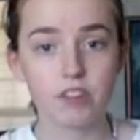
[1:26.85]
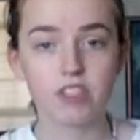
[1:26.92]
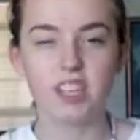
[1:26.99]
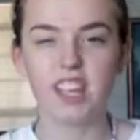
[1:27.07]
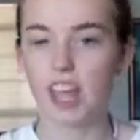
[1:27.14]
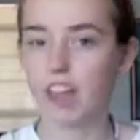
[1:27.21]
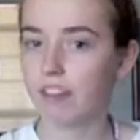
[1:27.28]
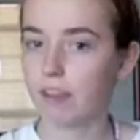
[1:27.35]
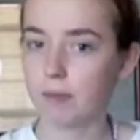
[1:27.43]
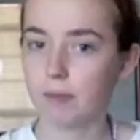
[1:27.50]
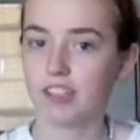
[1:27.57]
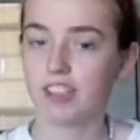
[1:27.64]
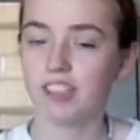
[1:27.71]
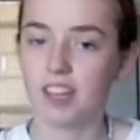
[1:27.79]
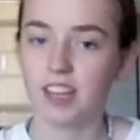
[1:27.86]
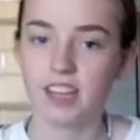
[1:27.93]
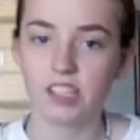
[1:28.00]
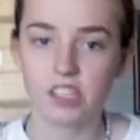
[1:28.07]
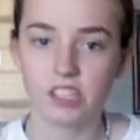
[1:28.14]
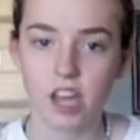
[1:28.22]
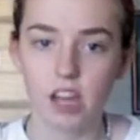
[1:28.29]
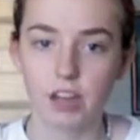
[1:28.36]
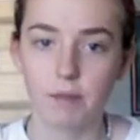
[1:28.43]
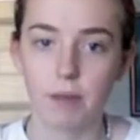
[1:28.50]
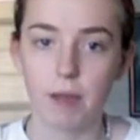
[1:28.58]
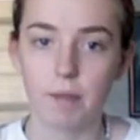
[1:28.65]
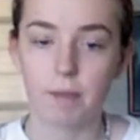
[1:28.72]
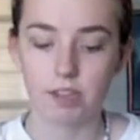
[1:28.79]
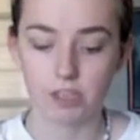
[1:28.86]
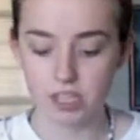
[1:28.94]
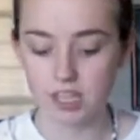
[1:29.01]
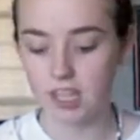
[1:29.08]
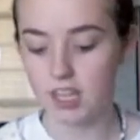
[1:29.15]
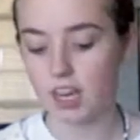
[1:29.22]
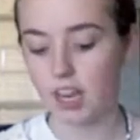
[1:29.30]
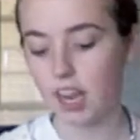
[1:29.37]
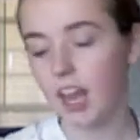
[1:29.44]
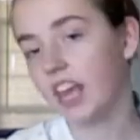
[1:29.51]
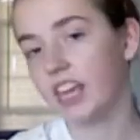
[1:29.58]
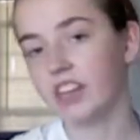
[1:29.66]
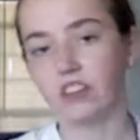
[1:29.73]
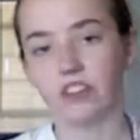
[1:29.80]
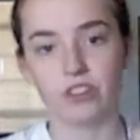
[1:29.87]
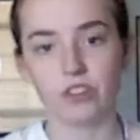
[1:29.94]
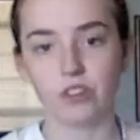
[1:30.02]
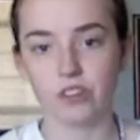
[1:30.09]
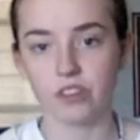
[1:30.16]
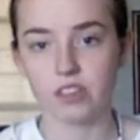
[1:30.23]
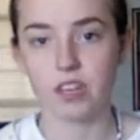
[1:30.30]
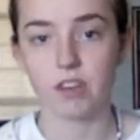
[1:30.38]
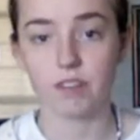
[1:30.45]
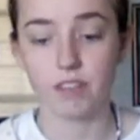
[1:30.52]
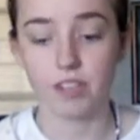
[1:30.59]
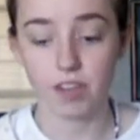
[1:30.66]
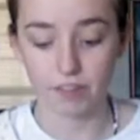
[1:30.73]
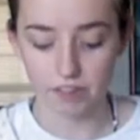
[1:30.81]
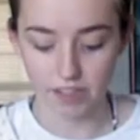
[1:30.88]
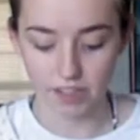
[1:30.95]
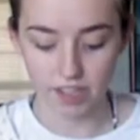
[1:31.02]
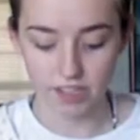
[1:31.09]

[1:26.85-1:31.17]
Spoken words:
She didn't have that much knitting to talk about, but she did introduce herself and everything.